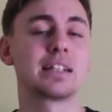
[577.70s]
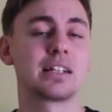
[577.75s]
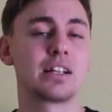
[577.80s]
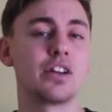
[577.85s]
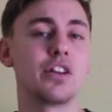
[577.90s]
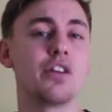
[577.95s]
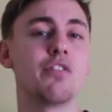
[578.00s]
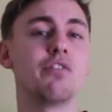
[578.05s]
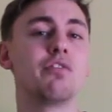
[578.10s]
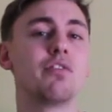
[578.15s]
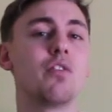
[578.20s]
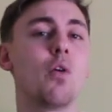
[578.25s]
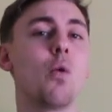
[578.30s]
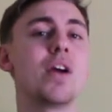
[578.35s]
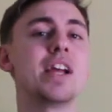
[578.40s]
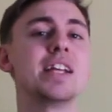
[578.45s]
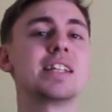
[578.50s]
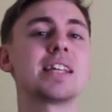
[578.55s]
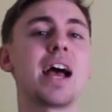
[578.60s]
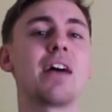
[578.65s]
can
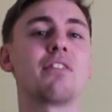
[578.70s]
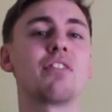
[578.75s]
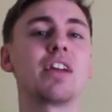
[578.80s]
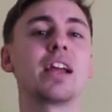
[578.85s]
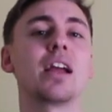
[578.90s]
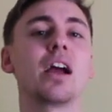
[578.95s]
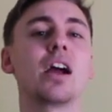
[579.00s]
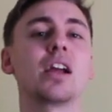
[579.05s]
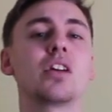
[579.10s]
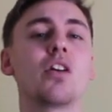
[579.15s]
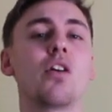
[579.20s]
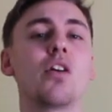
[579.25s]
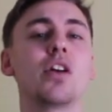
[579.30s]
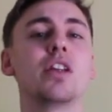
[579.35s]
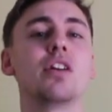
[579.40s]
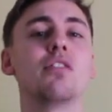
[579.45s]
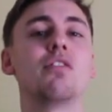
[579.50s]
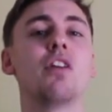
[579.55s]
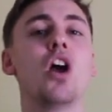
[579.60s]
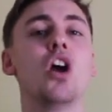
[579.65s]
avoid having a
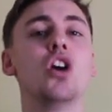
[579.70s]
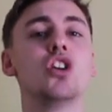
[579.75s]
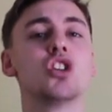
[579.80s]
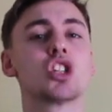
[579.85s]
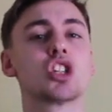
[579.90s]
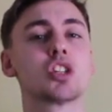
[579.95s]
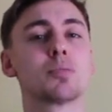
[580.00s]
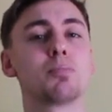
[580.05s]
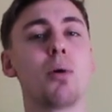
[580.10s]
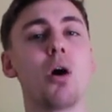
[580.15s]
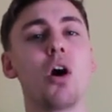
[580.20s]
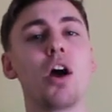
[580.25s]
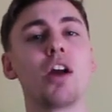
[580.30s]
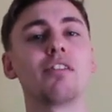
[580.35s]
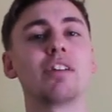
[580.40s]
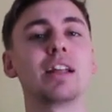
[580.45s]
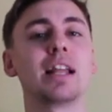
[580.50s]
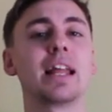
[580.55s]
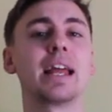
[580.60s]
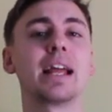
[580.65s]
kind of
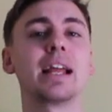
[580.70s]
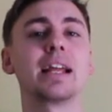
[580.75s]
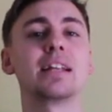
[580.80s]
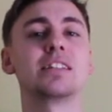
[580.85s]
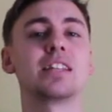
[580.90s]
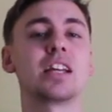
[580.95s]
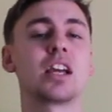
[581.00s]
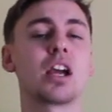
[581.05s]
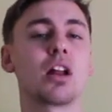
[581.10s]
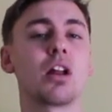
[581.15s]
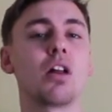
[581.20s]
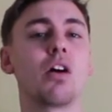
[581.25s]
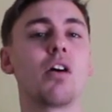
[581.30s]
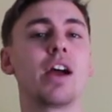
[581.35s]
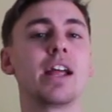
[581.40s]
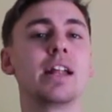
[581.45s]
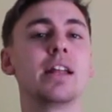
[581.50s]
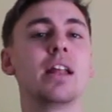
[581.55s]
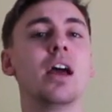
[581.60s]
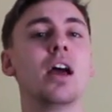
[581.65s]
spiralling
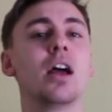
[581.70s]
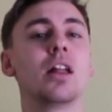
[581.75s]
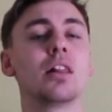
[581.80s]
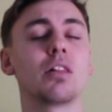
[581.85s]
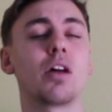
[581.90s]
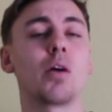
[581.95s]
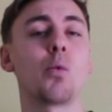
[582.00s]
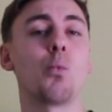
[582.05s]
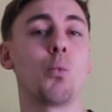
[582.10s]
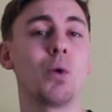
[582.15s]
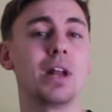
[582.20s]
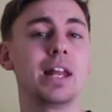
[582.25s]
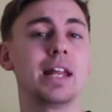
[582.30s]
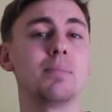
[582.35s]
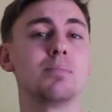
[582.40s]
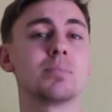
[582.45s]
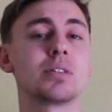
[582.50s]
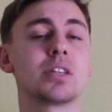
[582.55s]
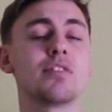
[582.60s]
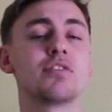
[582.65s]
decline like
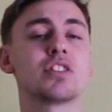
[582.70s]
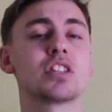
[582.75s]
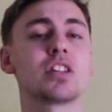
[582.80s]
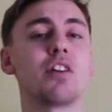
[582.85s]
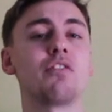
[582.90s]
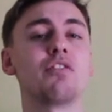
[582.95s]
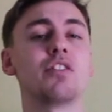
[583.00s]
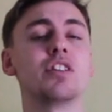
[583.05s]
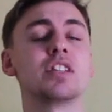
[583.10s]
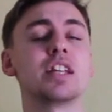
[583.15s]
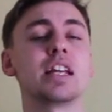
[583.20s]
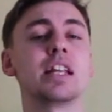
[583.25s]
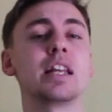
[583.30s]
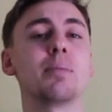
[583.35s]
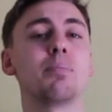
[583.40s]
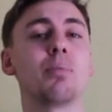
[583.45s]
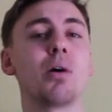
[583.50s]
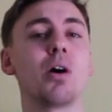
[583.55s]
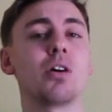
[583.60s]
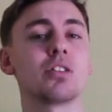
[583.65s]
Williams have suffered in
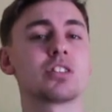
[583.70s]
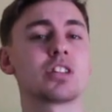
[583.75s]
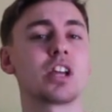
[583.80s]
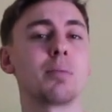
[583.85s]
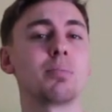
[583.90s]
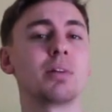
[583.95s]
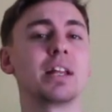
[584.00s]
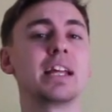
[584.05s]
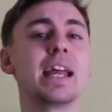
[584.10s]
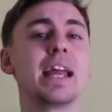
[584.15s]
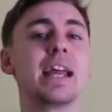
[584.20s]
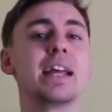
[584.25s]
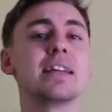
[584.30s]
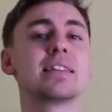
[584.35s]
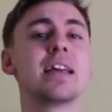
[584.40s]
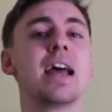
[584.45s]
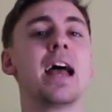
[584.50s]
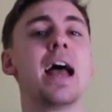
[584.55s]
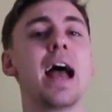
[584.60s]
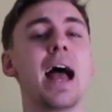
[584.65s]
the past couple of
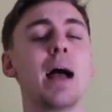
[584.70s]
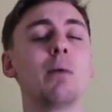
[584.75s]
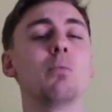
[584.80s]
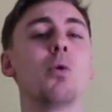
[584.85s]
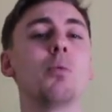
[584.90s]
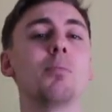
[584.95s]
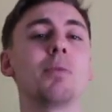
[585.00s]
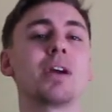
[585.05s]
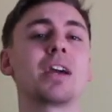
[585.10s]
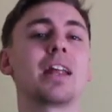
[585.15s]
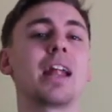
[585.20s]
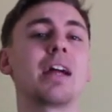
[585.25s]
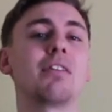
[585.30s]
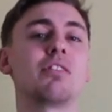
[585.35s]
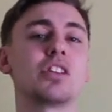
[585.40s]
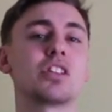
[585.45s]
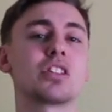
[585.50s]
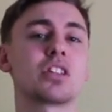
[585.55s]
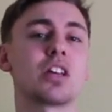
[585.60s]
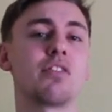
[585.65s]
years, and what
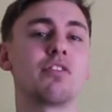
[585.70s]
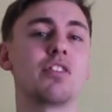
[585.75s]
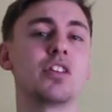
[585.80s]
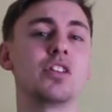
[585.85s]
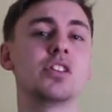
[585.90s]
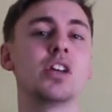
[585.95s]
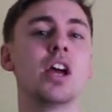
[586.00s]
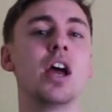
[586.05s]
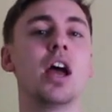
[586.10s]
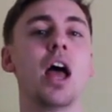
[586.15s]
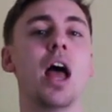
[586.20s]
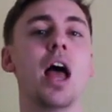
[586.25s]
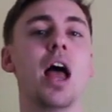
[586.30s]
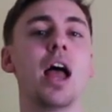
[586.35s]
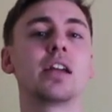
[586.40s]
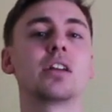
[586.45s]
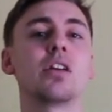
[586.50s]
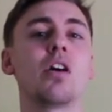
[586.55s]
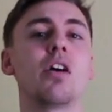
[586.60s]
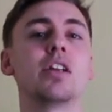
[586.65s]
McLaren suffered
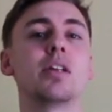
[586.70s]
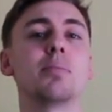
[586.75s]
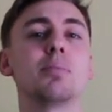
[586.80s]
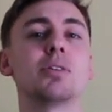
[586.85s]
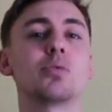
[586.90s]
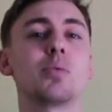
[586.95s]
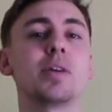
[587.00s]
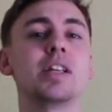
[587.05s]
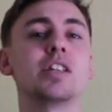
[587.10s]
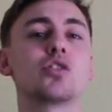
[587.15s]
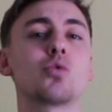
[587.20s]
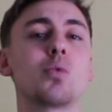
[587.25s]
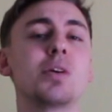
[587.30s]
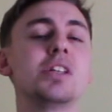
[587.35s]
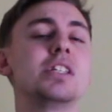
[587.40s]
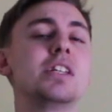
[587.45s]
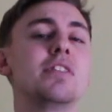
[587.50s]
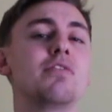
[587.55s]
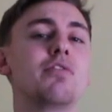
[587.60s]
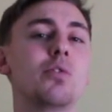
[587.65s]
kind of between
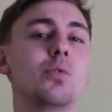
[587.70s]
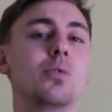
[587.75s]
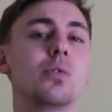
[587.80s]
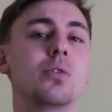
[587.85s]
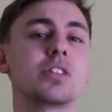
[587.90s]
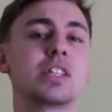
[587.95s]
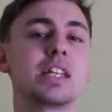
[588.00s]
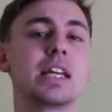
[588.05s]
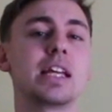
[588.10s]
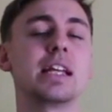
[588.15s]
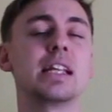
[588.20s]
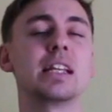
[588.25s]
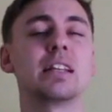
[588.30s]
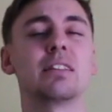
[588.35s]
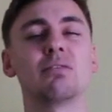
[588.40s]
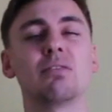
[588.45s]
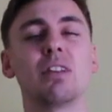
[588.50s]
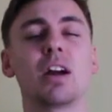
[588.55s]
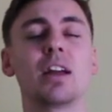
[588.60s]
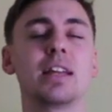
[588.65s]

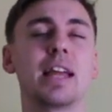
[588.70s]
2014